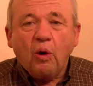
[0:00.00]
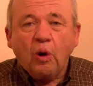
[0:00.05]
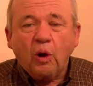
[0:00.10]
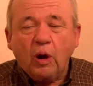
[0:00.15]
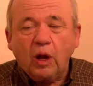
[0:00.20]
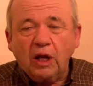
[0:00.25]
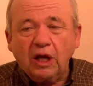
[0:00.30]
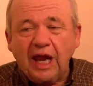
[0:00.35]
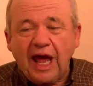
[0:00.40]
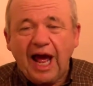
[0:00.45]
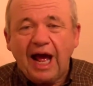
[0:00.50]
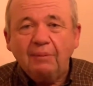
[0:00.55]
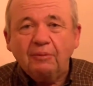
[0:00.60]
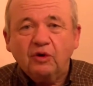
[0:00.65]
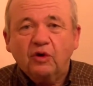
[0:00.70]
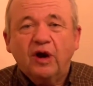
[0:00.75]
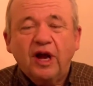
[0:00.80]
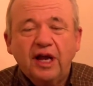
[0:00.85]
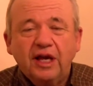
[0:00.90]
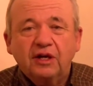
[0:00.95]

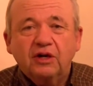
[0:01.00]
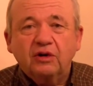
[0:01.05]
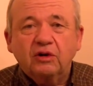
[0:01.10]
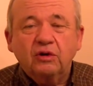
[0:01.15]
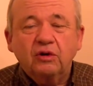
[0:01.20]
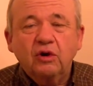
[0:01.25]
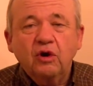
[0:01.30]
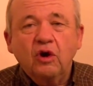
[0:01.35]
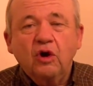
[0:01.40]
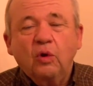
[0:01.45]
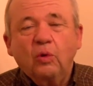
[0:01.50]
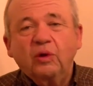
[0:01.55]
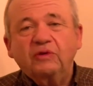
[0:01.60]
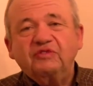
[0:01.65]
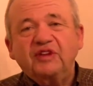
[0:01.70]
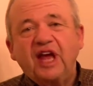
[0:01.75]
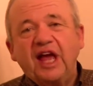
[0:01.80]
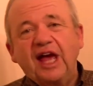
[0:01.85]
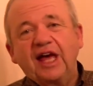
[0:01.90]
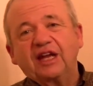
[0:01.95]
collaborator with
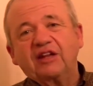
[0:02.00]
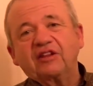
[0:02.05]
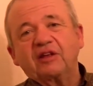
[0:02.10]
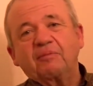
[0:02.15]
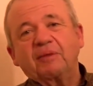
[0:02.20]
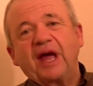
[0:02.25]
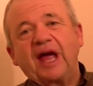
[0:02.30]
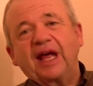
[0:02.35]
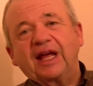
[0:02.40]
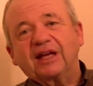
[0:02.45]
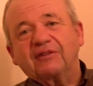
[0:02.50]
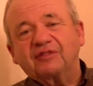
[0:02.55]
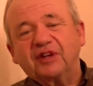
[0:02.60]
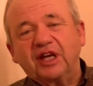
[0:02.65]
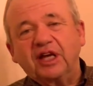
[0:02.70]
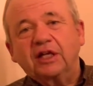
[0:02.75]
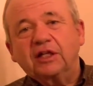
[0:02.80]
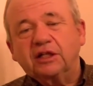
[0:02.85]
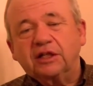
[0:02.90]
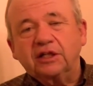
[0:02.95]
the head of the Bank of
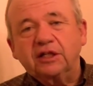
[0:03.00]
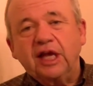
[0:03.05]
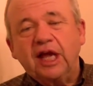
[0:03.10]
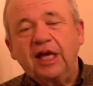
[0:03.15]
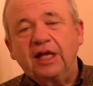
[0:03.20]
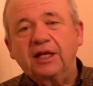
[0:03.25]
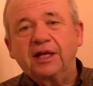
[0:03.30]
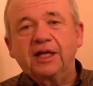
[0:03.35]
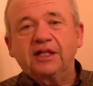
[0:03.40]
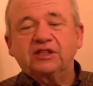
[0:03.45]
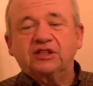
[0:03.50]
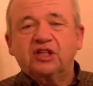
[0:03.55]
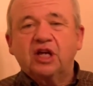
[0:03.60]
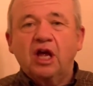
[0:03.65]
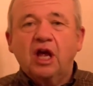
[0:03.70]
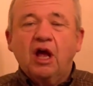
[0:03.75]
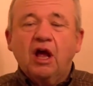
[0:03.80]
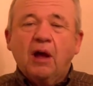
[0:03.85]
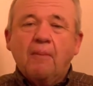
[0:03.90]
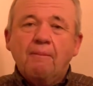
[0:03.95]
England in this
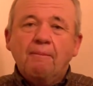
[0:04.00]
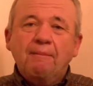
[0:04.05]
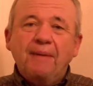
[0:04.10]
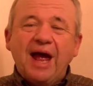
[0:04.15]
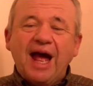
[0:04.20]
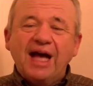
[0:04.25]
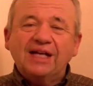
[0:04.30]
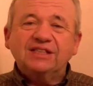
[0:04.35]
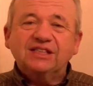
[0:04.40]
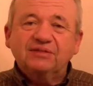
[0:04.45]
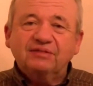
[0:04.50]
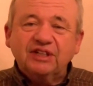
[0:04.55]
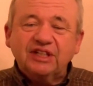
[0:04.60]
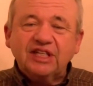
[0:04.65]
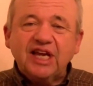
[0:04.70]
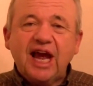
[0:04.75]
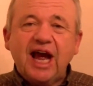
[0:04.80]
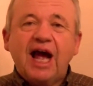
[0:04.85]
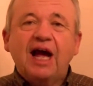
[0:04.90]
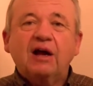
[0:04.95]
massive
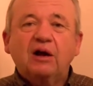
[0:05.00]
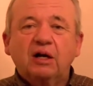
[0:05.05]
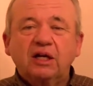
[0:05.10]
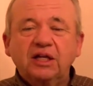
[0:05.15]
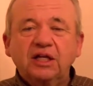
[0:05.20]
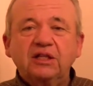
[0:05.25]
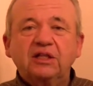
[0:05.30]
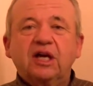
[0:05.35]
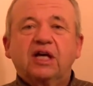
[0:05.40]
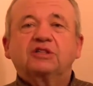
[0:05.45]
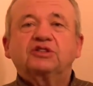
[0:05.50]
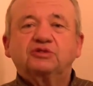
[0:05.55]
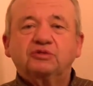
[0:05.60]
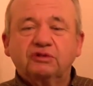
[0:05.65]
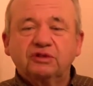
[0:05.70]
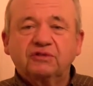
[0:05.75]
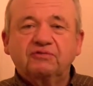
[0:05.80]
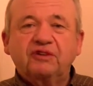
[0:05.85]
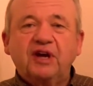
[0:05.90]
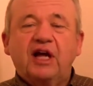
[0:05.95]
attack on
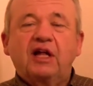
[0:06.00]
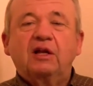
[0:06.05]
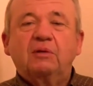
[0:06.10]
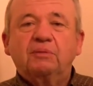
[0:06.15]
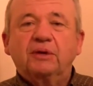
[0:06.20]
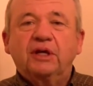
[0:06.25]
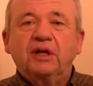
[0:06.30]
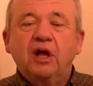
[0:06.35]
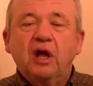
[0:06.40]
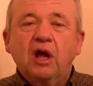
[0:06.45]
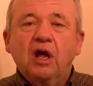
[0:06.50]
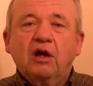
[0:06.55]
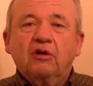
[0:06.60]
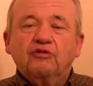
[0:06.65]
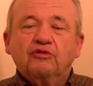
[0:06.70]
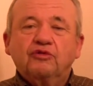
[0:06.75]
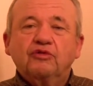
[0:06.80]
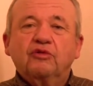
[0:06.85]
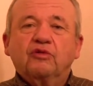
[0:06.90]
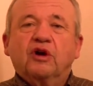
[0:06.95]
industrial development
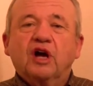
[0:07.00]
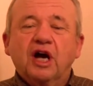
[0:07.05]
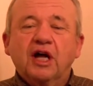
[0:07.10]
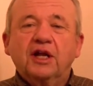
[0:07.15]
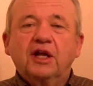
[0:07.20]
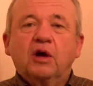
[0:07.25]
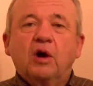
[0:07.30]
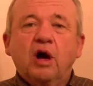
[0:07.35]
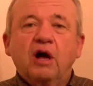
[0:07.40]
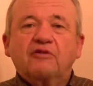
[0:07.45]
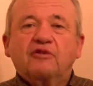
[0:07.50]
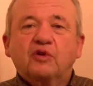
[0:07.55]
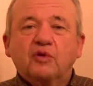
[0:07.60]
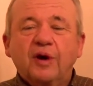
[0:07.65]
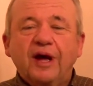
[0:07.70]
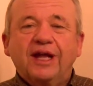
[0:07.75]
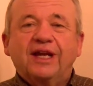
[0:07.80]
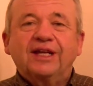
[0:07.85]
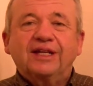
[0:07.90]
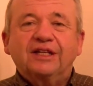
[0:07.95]
through cutting off
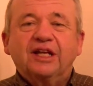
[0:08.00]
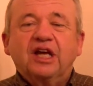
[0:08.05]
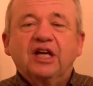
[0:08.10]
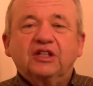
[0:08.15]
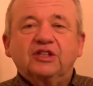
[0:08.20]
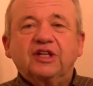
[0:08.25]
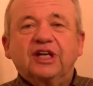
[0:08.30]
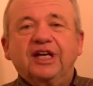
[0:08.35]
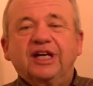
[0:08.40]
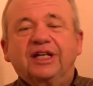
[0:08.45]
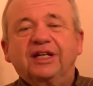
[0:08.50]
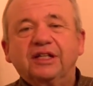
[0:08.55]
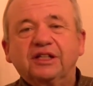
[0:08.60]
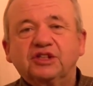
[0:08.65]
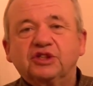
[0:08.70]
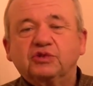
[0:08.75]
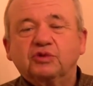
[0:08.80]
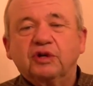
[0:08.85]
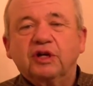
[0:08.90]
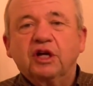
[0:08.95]
credit to
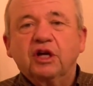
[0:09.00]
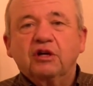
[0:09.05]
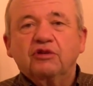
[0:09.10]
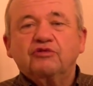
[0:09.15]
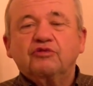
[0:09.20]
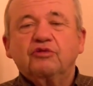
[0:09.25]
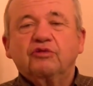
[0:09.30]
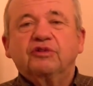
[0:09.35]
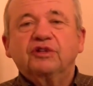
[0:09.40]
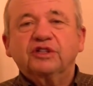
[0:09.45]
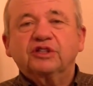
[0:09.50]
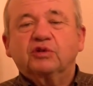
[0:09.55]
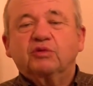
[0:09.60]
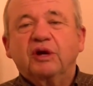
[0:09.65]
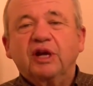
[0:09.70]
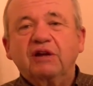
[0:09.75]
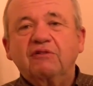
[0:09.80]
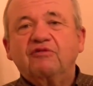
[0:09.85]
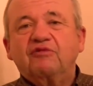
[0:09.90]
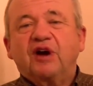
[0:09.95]
industry through this
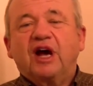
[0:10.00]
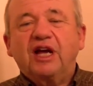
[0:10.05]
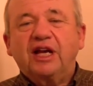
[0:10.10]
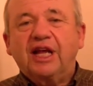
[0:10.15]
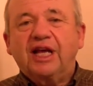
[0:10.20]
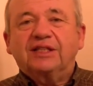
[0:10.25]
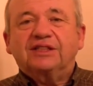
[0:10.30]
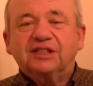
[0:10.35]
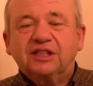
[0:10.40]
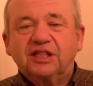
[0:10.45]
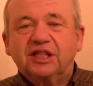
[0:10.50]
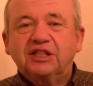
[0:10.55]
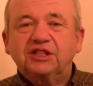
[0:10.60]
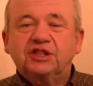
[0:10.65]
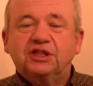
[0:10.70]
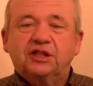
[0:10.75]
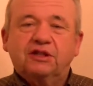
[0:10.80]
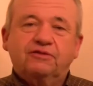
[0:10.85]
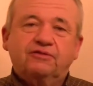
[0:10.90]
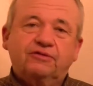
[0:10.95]
green finance
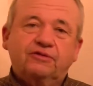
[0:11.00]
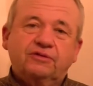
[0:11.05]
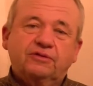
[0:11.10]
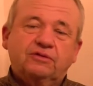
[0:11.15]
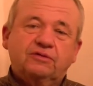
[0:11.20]
initiative.